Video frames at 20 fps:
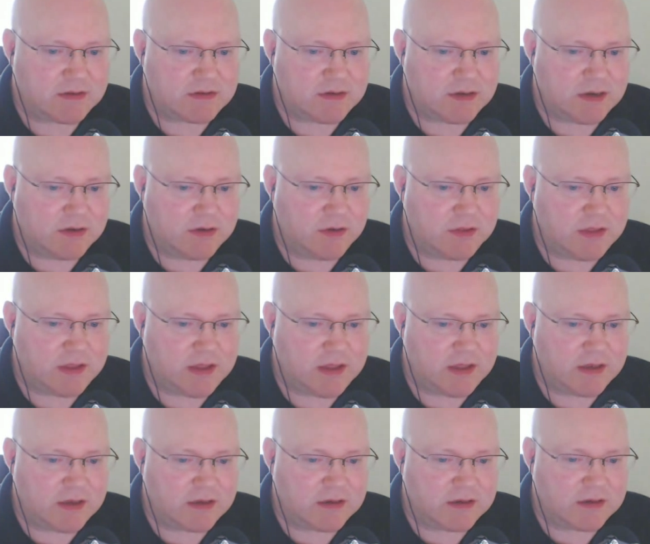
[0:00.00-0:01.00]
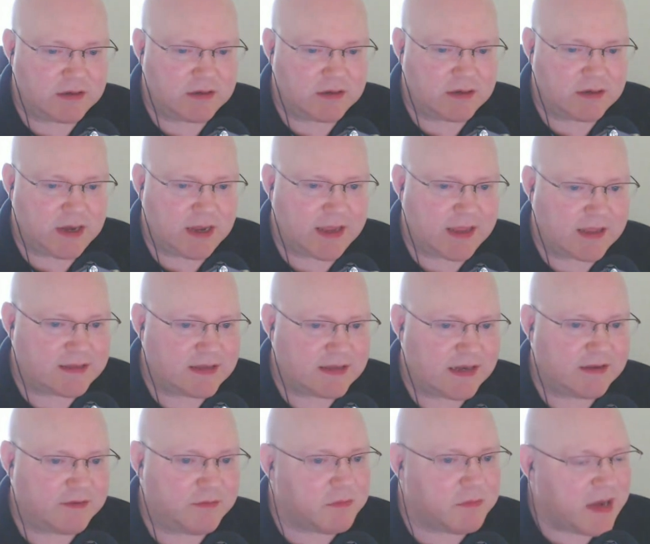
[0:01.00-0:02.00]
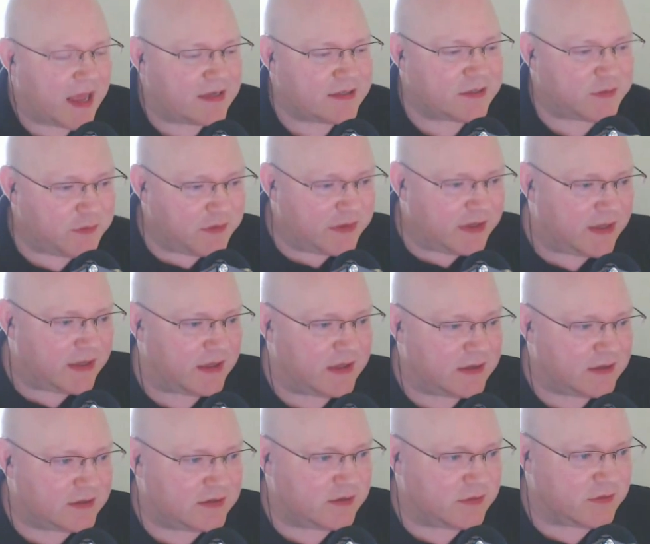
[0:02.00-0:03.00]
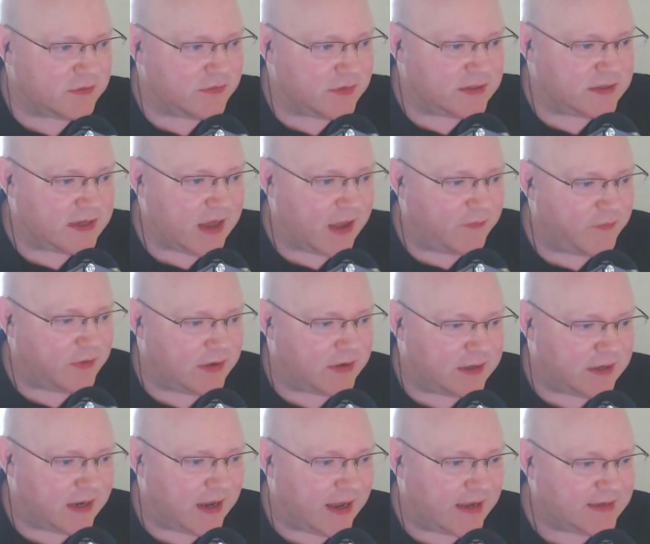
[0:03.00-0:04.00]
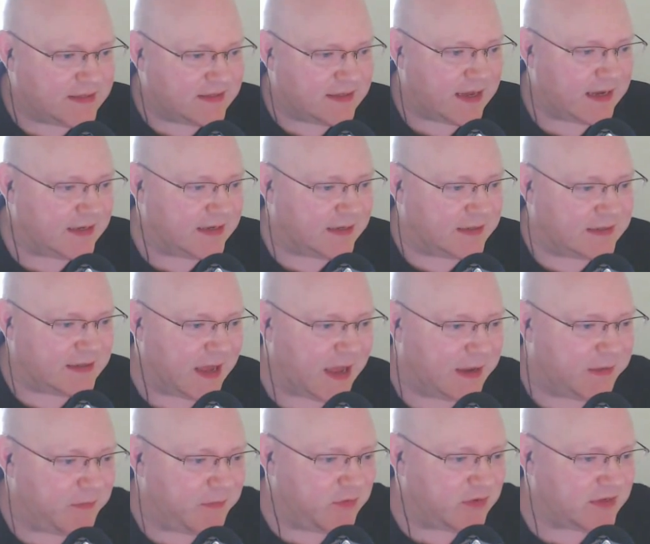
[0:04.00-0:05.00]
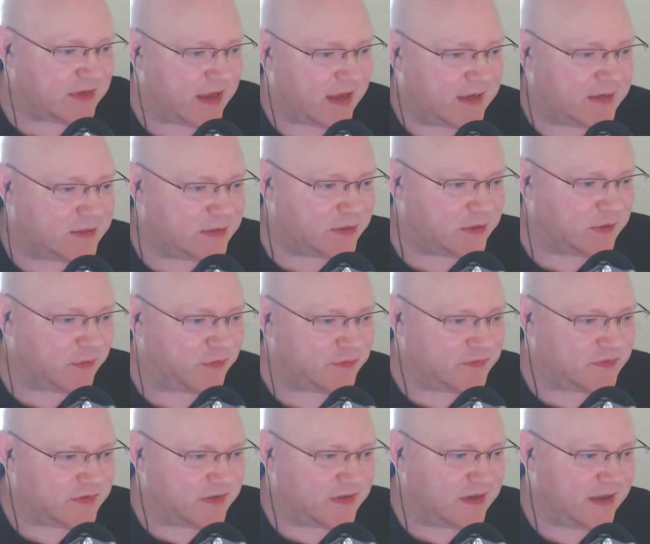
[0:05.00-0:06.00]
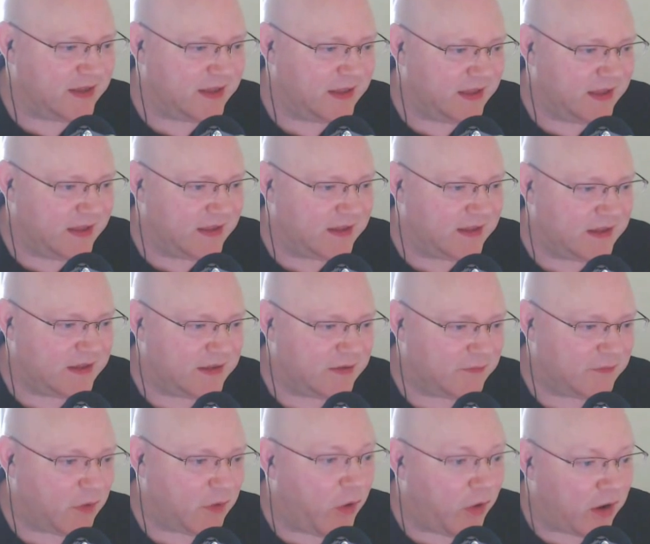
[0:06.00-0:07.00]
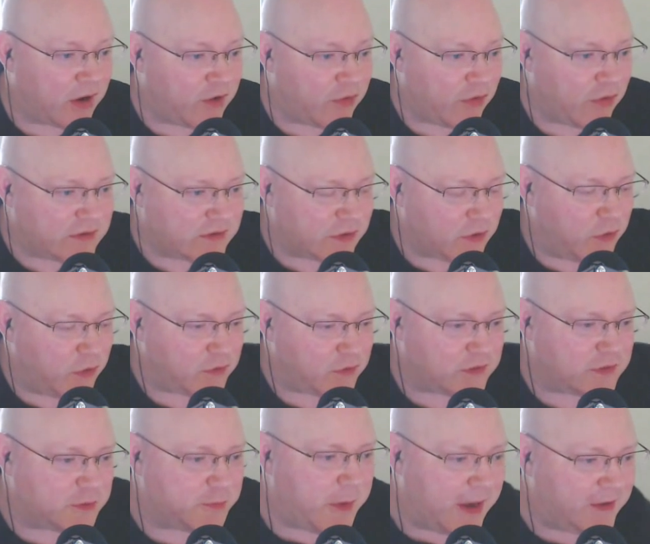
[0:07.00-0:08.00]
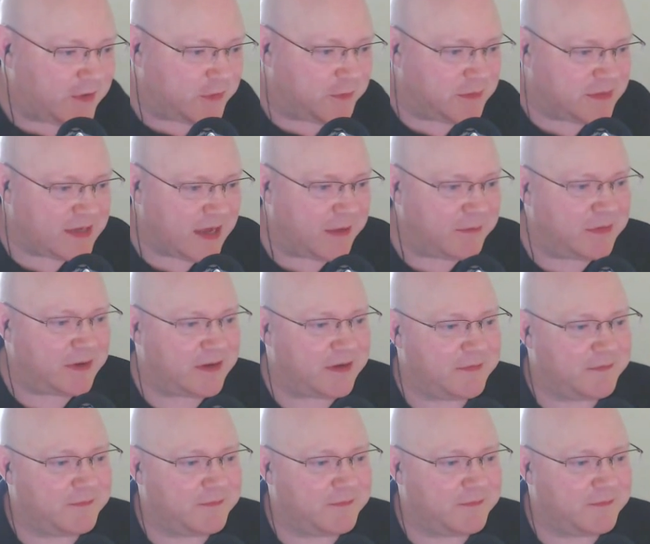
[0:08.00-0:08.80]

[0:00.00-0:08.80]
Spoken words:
another, like I said last week, sort of a definite exciting time for science. Stuff across the whole spectrum is happening.